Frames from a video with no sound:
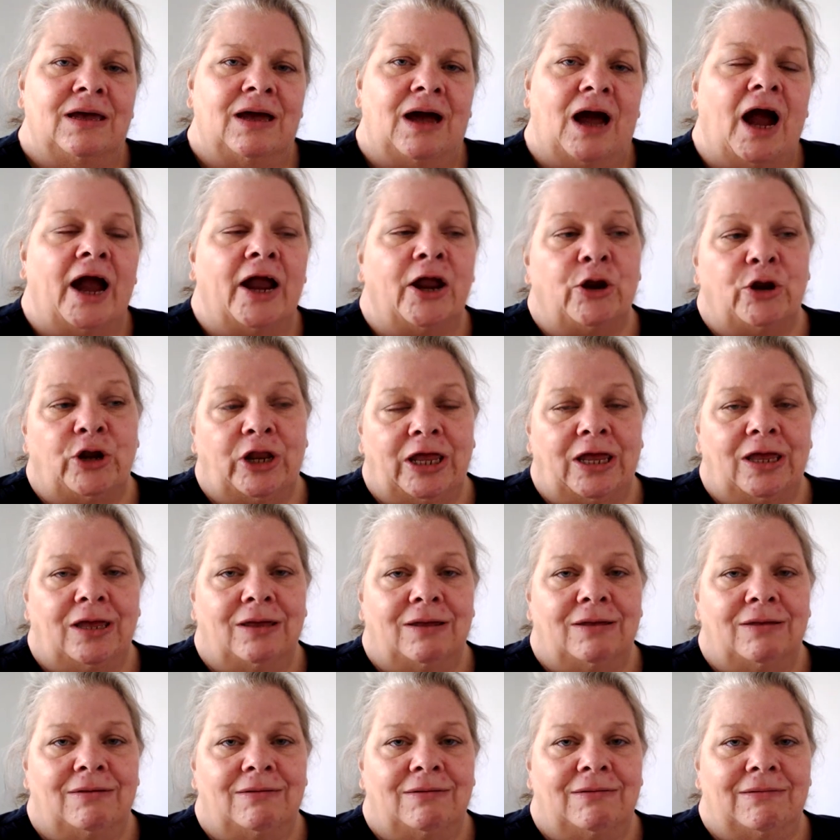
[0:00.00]
ironing.
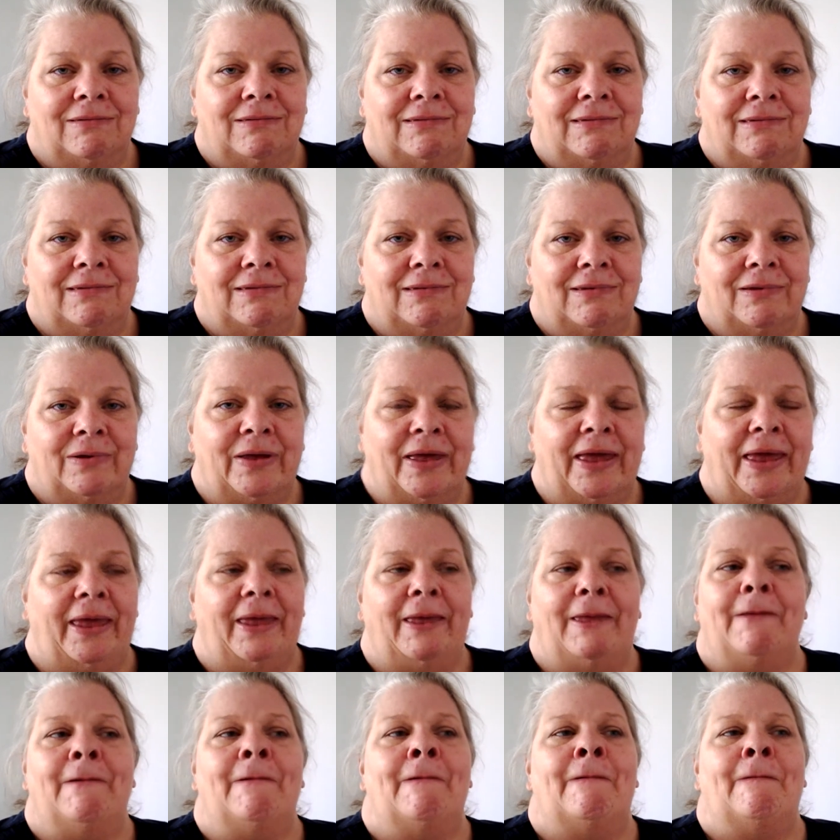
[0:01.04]

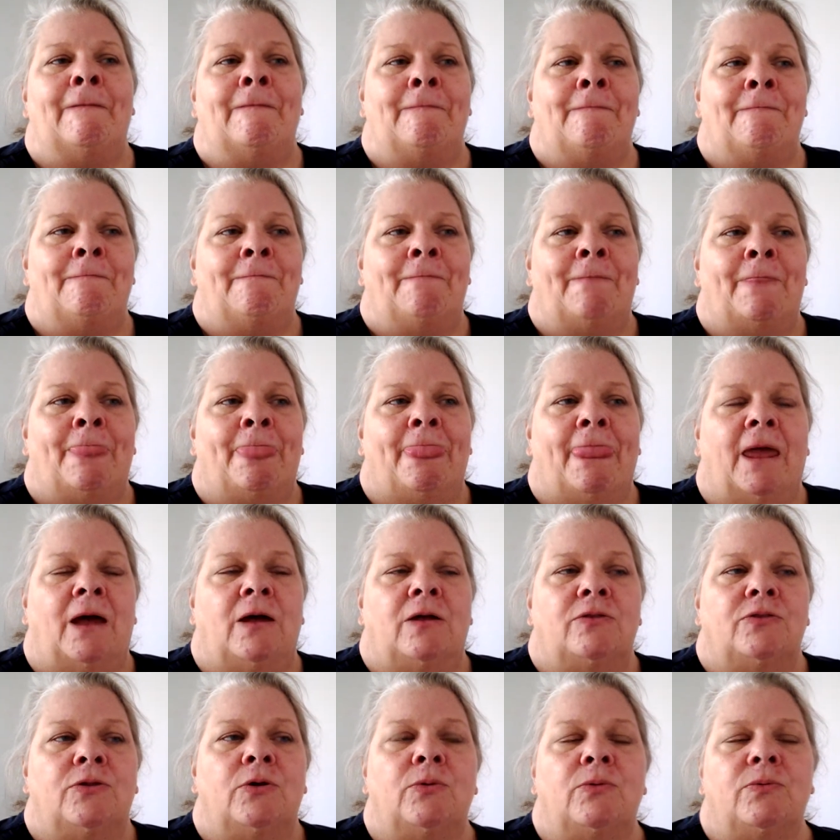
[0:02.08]
Okay.
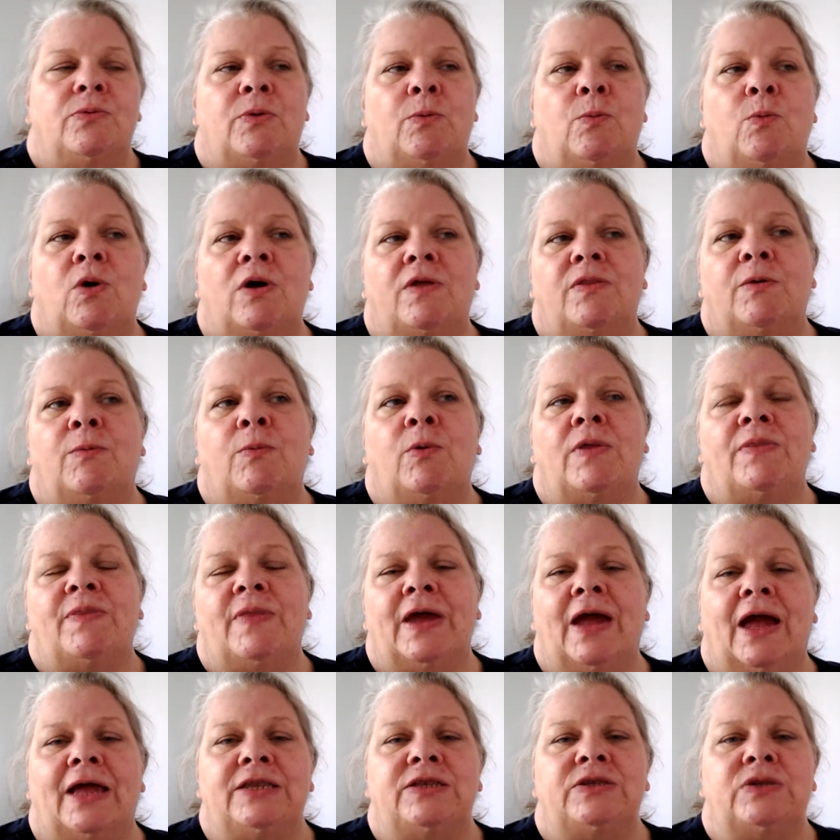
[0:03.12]
The one
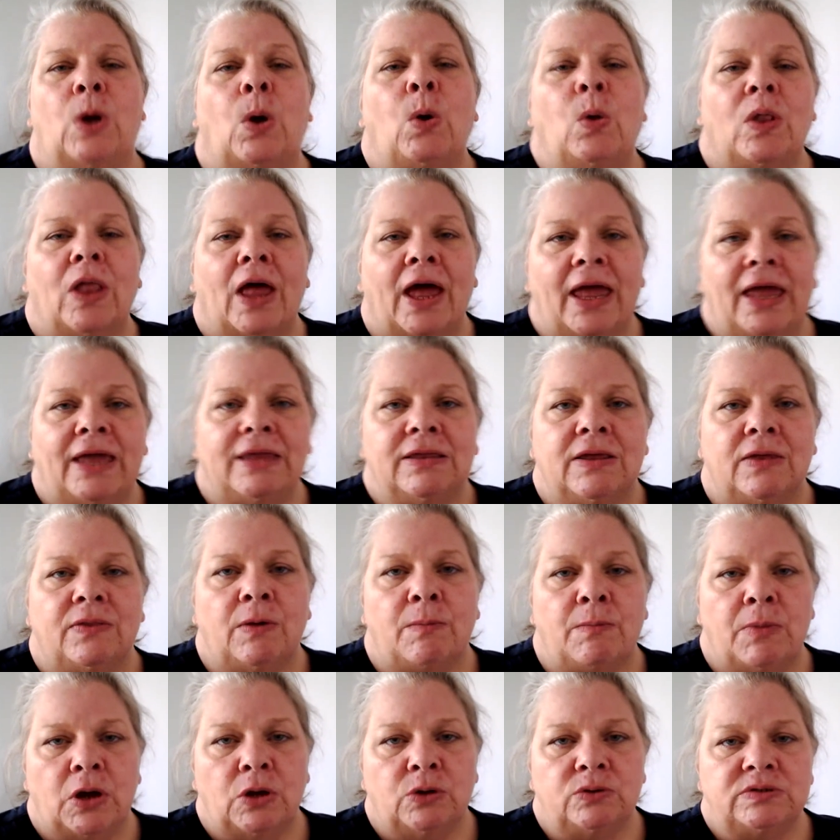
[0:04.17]
thing I don't like the
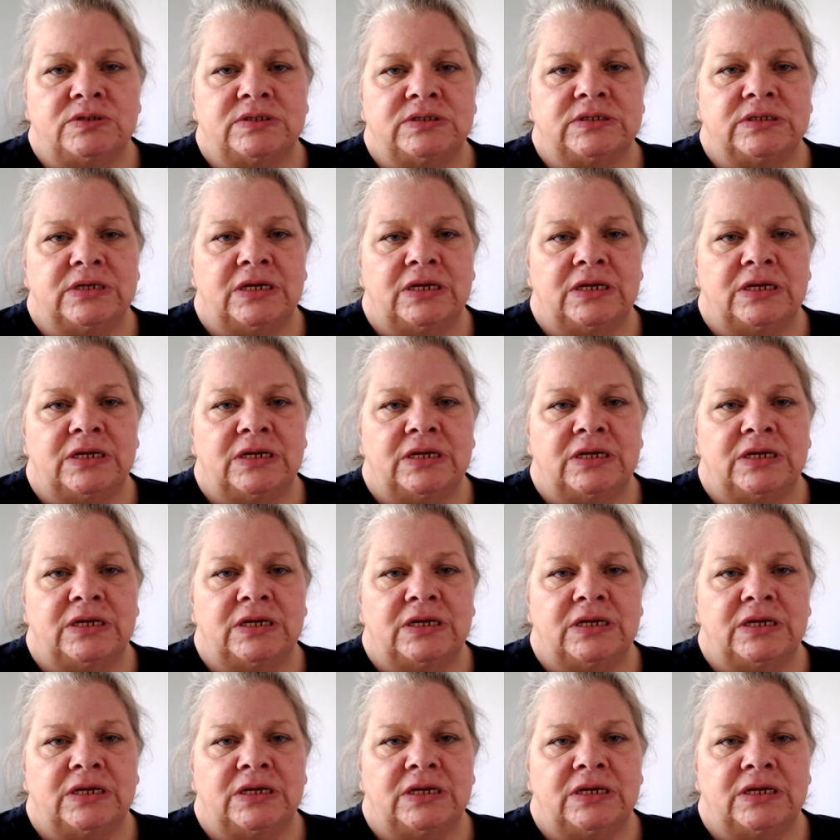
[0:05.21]
most